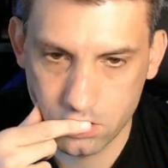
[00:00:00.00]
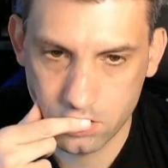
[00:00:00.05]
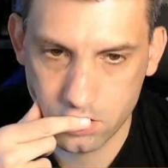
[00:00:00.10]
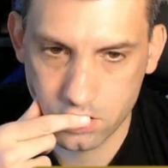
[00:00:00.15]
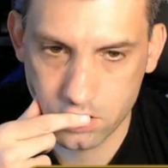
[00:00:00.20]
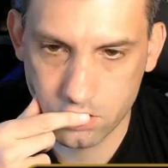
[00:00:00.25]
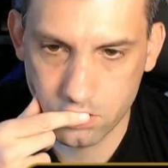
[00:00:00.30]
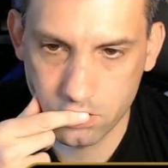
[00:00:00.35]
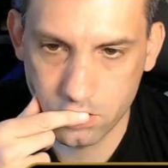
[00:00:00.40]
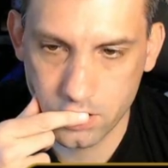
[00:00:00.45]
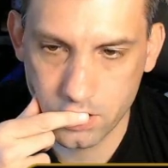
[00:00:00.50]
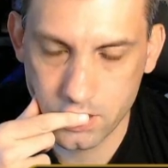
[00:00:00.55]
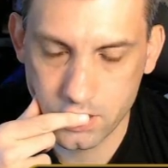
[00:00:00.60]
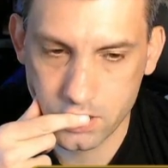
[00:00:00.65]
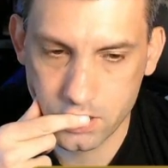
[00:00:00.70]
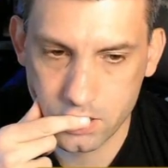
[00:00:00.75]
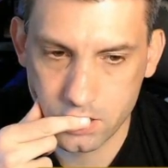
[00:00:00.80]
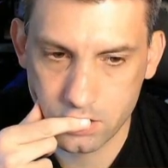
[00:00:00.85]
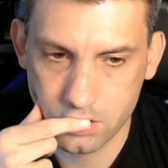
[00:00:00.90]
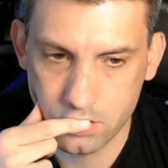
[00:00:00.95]
So
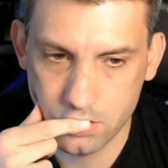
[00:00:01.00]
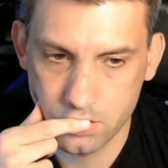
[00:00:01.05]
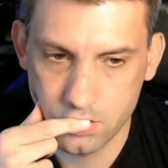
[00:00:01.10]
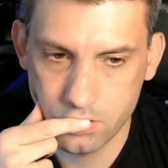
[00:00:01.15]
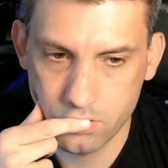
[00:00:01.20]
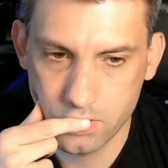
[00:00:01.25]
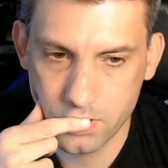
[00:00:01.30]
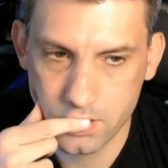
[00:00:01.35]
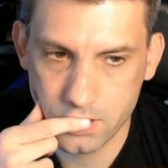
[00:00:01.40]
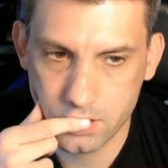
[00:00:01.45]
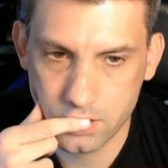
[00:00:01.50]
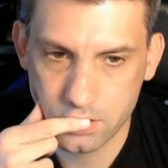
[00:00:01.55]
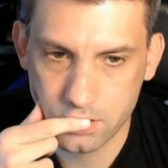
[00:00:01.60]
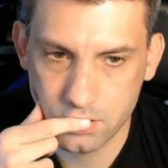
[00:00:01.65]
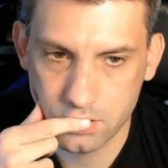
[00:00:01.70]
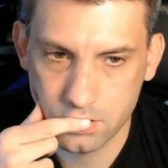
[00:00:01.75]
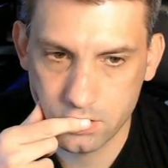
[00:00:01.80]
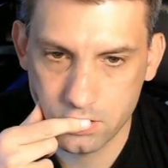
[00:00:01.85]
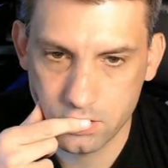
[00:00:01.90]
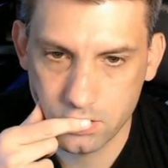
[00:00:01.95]
let's do it
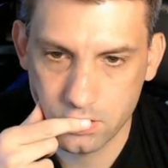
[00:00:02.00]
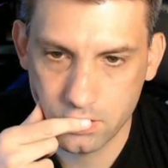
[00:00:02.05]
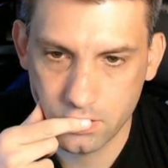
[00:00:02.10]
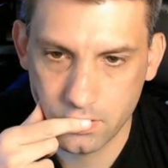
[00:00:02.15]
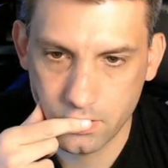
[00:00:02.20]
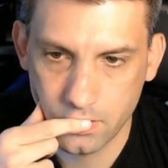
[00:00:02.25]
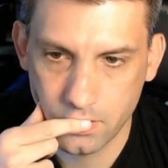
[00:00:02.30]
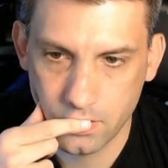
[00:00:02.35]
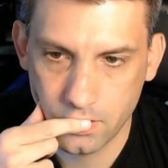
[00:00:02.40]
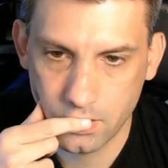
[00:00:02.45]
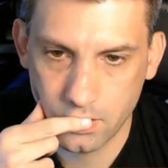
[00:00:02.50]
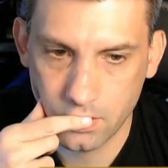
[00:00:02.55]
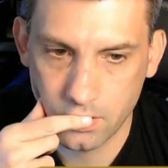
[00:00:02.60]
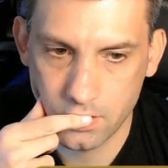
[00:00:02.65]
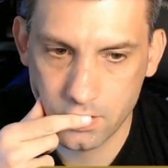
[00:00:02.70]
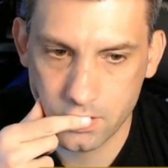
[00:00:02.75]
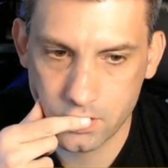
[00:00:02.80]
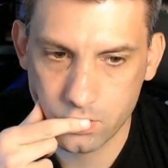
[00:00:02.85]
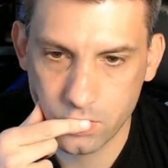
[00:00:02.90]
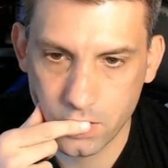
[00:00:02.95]

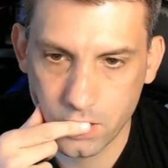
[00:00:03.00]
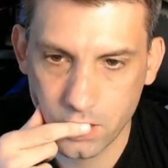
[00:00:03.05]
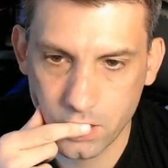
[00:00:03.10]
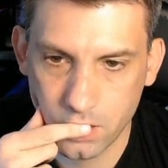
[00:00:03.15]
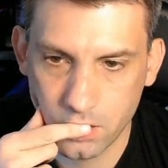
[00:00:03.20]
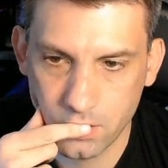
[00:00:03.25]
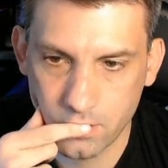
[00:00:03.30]
this way.